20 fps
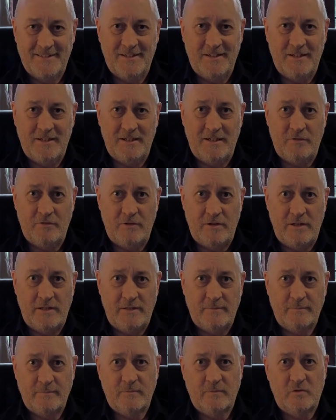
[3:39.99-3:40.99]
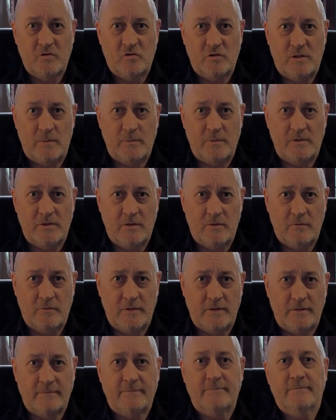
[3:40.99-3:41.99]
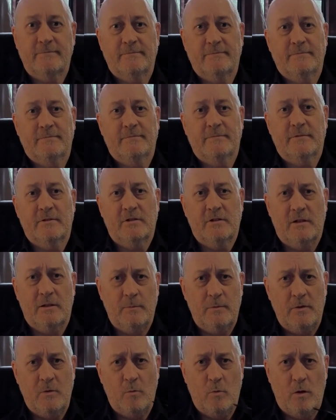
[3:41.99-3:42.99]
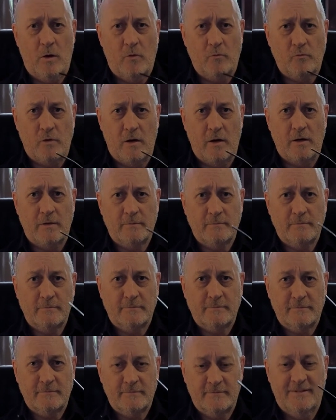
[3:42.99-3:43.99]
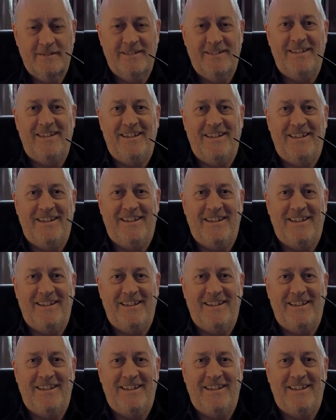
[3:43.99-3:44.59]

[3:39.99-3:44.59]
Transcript: Are you ready? Strap yourself in. It's going to be a wild ride.